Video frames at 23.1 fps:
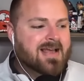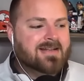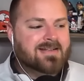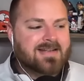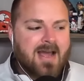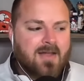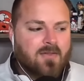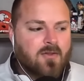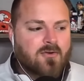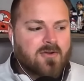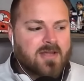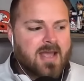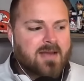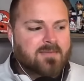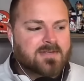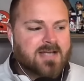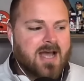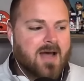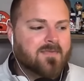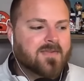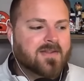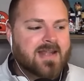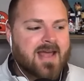Download Game
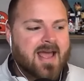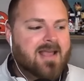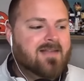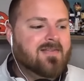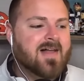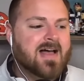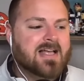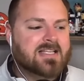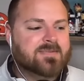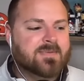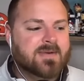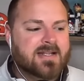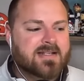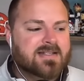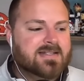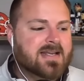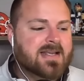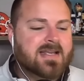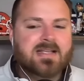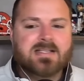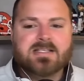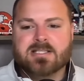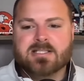Time today. Last minute
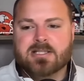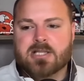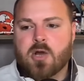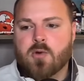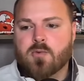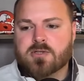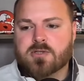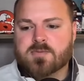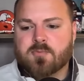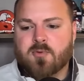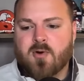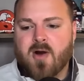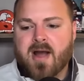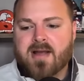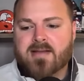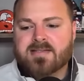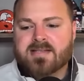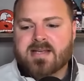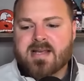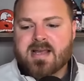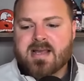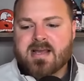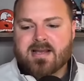tickets, lowest
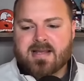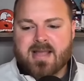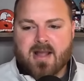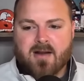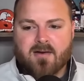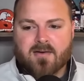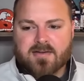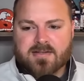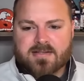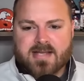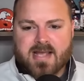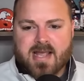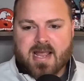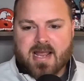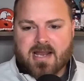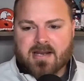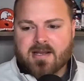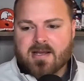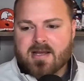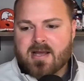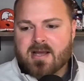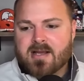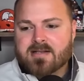price, guaranteed.